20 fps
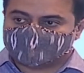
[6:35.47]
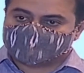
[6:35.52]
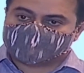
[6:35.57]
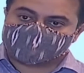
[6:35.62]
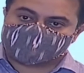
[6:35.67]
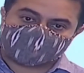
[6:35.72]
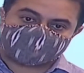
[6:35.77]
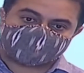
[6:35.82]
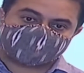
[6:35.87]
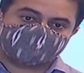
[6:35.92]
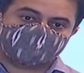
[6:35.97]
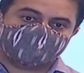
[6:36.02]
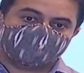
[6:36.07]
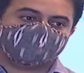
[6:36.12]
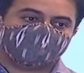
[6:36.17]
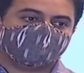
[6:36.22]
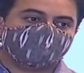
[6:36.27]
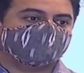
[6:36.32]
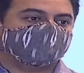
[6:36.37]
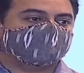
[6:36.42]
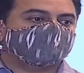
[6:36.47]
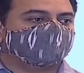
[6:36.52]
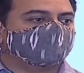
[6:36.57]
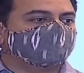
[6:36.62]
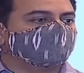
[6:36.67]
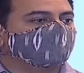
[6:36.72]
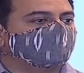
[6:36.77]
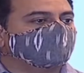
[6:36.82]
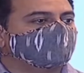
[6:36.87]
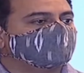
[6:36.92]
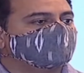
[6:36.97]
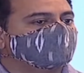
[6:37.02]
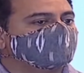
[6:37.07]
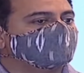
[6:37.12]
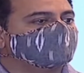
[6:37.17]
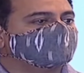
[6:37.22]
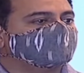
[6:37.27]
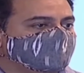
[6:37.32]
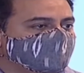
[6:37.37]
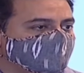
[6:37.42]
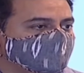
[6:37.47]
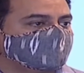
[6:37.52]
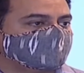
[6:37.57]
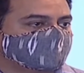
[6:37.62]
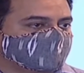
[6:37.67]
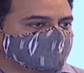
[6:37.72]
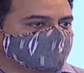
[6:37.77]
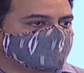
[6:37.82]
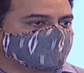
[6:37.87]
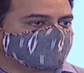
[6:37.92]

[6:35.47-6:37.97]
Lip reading: Now that's an area where Telangana really excels.